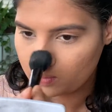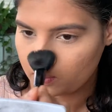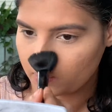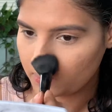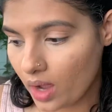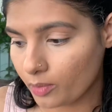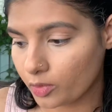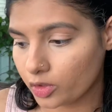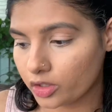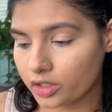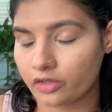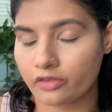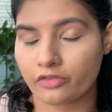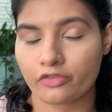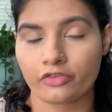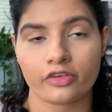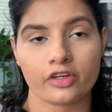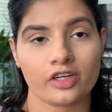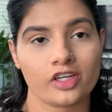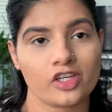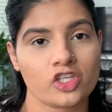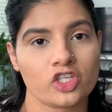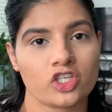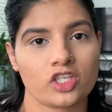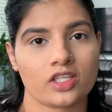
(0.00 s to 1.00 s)
I'm gonna
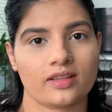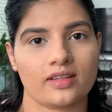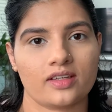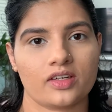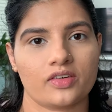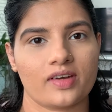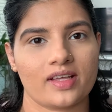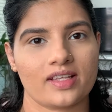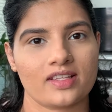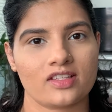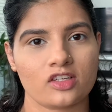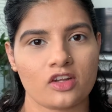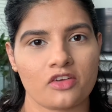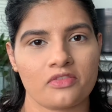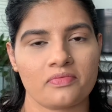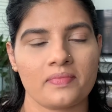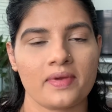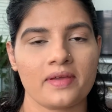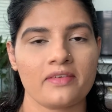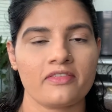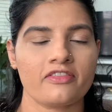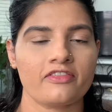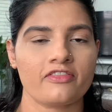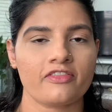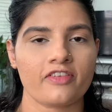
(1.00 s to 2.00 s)
finish the rest of
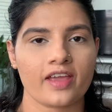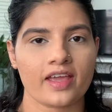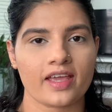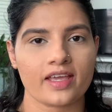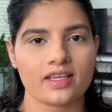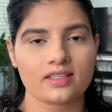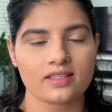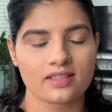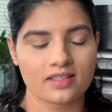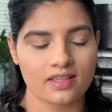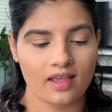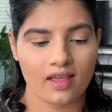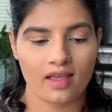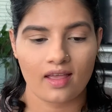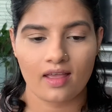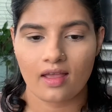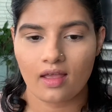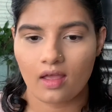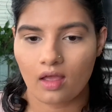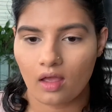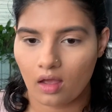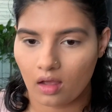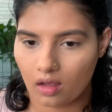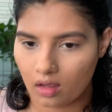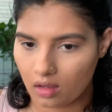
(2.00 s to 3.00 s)
my face
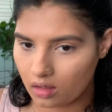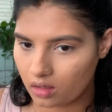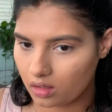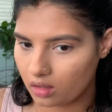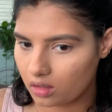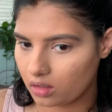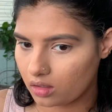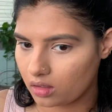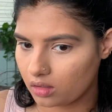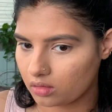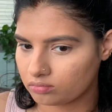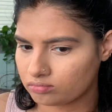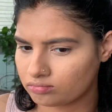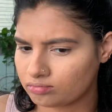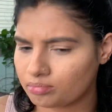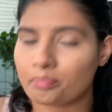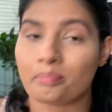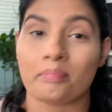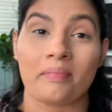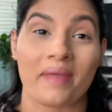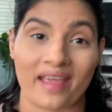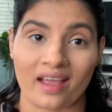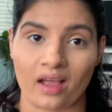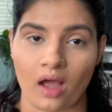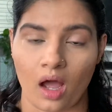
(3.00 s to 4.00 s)

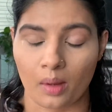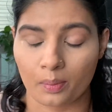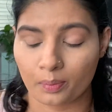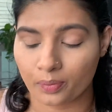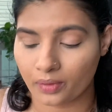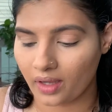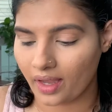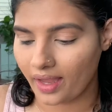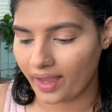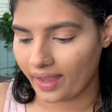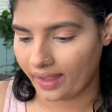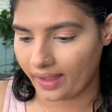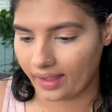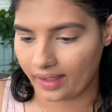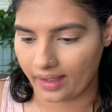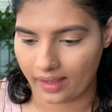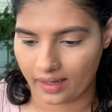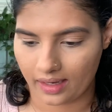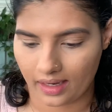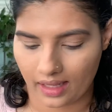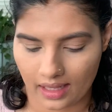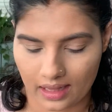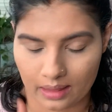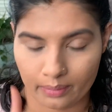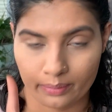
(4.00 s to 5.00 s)
makeup and
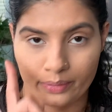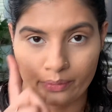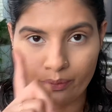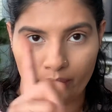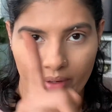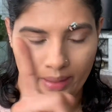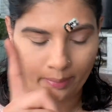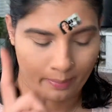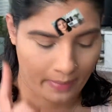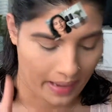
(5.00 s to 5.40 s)
I'll be right